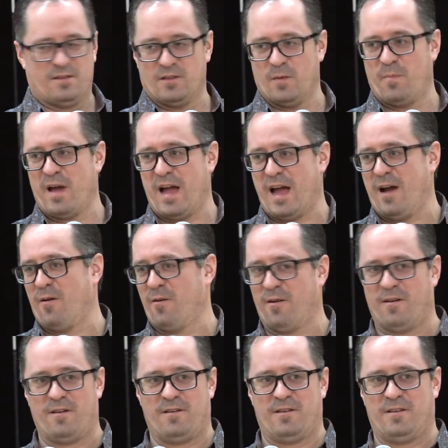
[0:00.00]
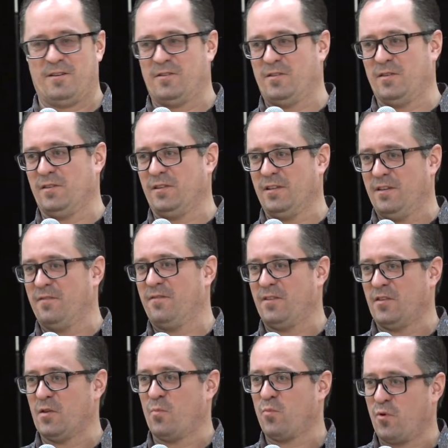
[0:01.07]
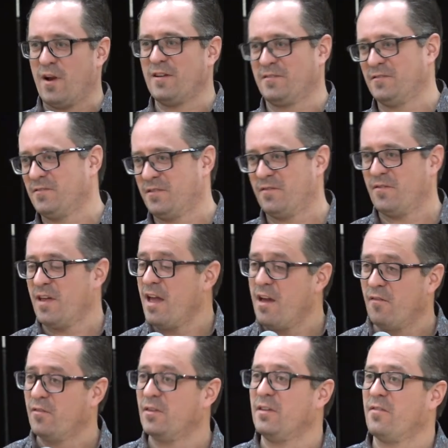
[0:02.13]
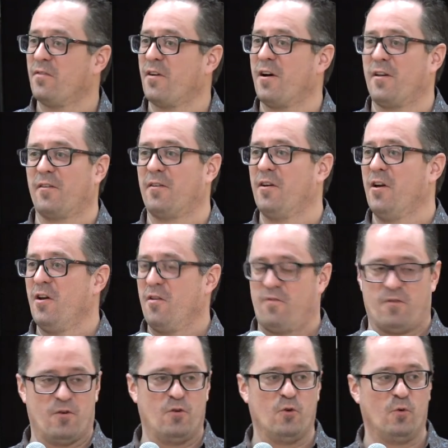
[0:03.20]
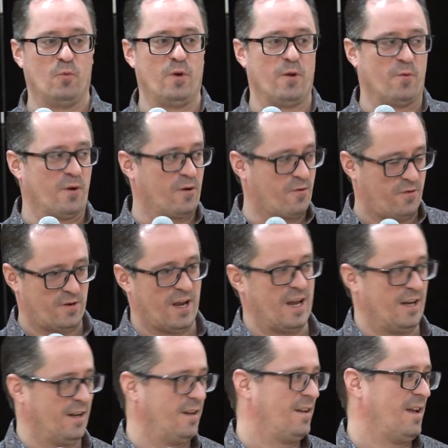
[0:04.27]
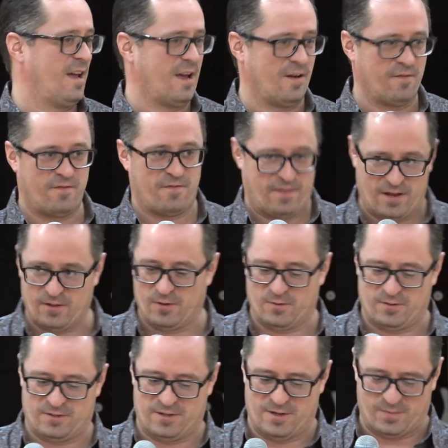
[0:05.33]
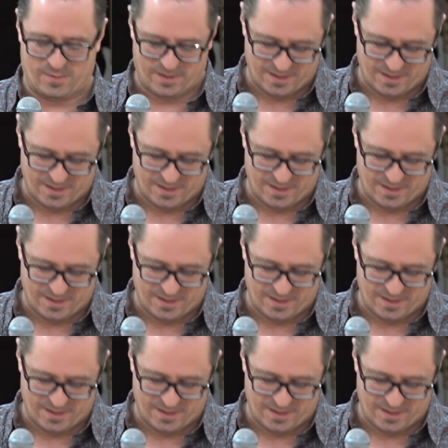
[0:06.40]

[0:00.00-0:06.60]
The power to live in the presence of the Heavenly Father, for whom we were created to have fellowship.